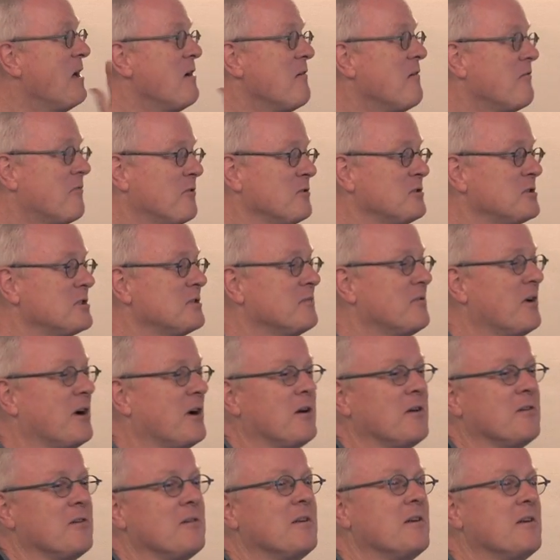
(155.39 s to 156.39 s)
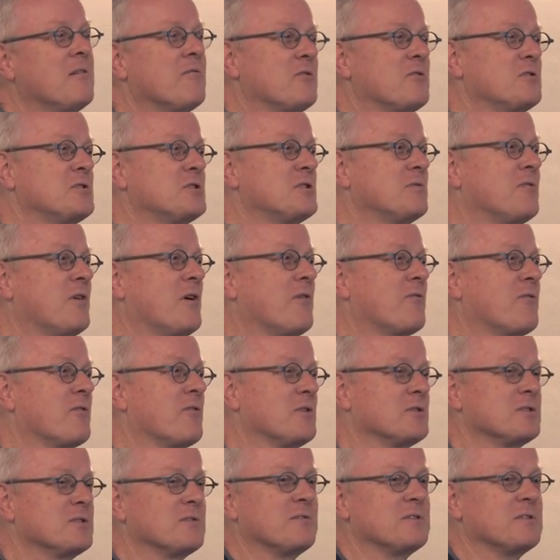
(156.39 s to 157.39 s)
First of all, for
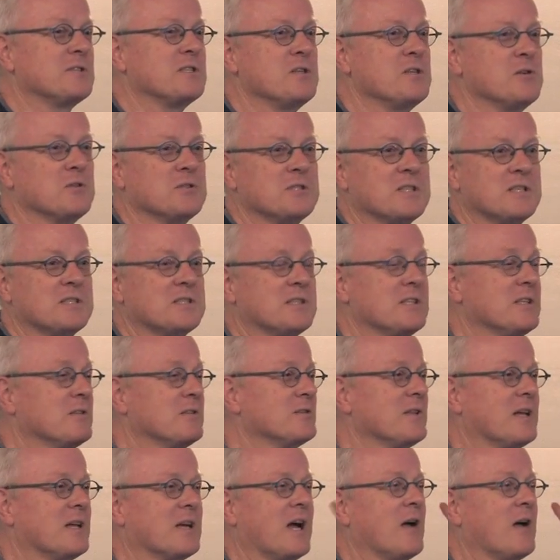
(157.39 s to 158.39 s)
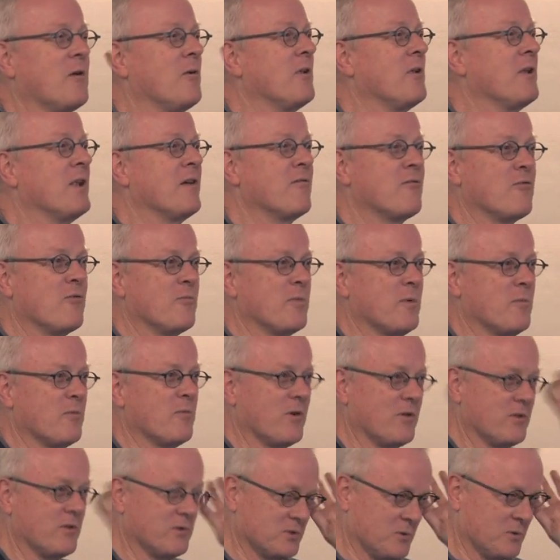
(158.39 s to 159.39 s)
those of us near 60, it's like I will never remember
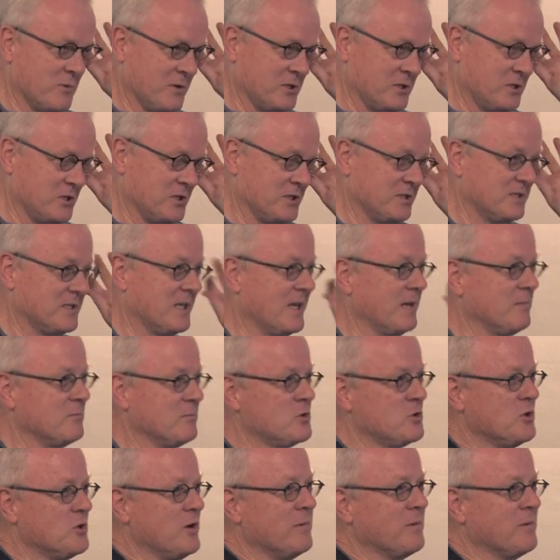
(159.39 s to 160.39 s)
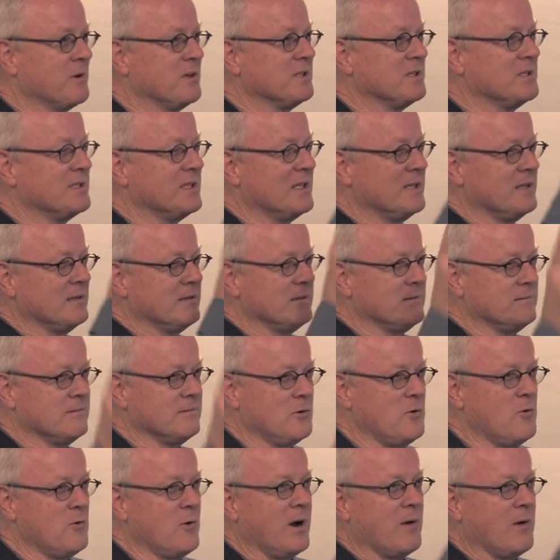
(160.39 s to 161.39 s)
all those questions, and I'm sure I'm going to say
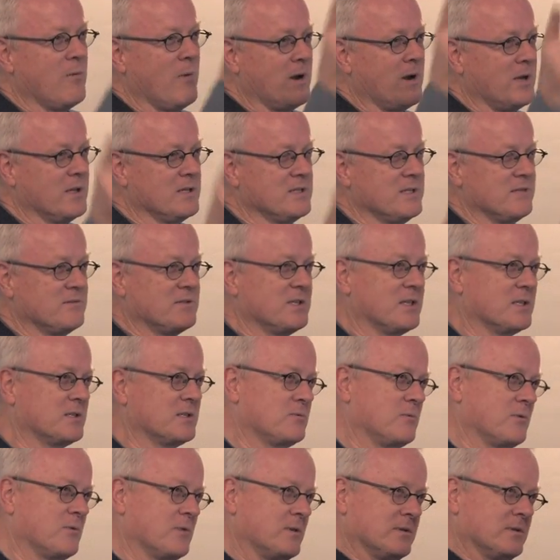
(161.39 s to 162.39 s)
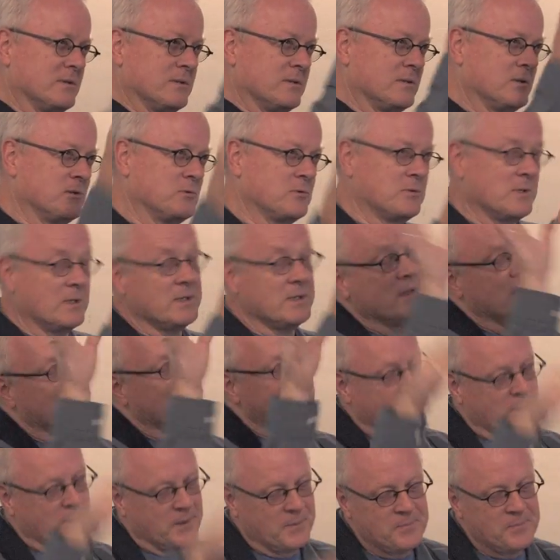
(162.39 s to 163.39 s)
who I wanted to have sex with and used to.
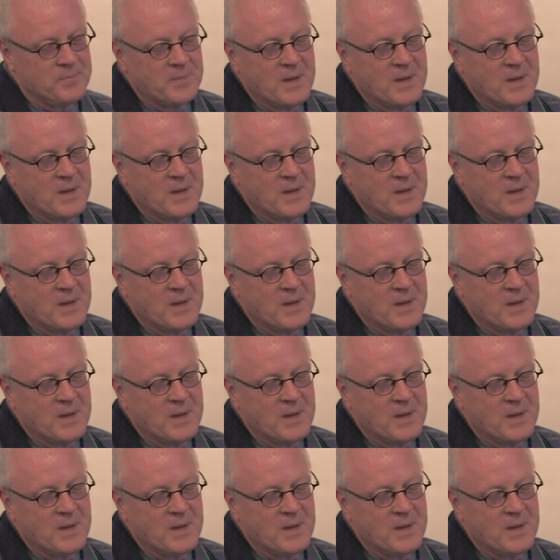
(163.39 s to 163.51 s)
Anyway,